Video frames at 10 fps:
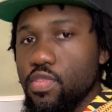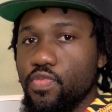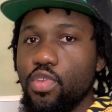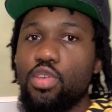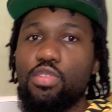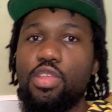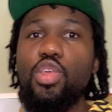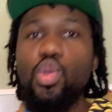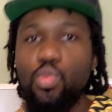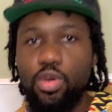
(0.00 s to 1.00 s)
the first
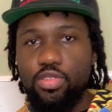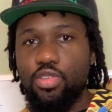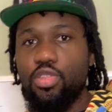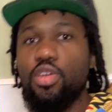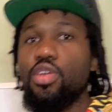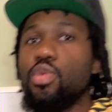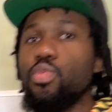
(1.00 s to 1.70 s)
thing you want to learn